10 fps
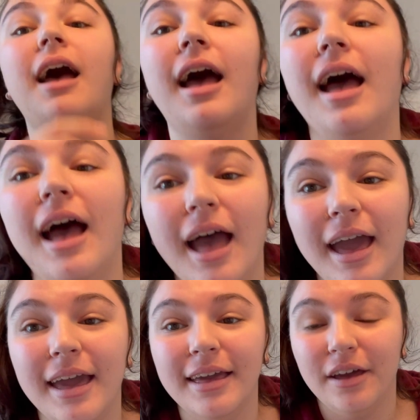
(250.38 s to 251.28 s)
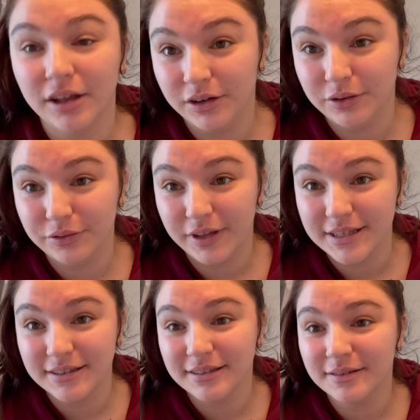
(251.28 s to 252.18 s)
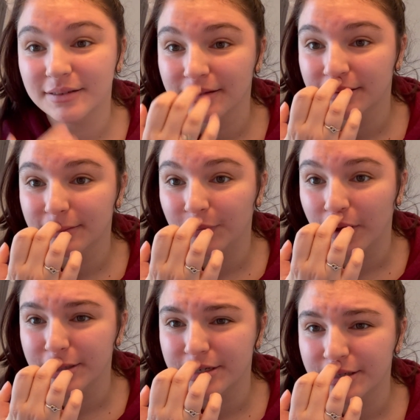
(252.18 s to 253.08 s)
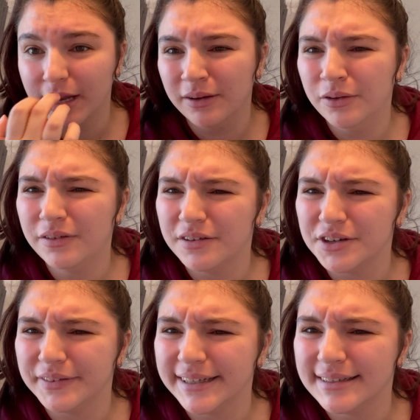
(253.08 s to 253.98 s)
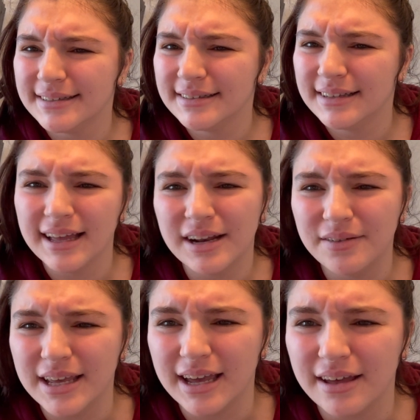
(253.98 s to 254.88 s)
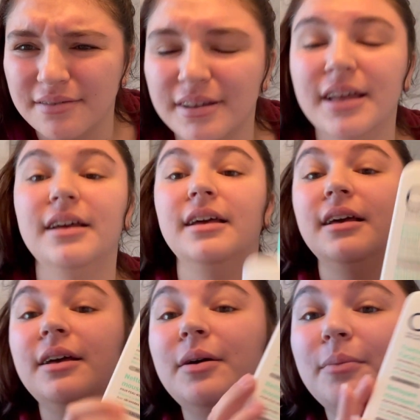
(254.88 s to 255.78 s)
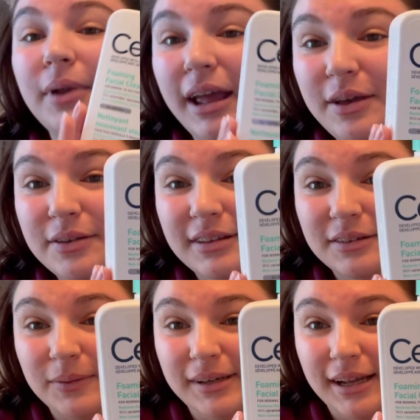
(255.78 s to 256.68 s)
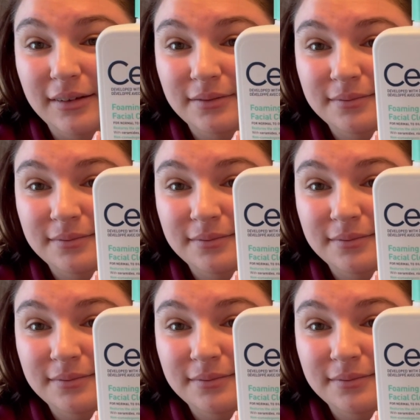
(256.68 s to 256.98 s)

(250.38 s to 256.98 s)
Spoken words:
I got a new face wash. I don't know if I've showed this. I don't think I have. But I use this one now.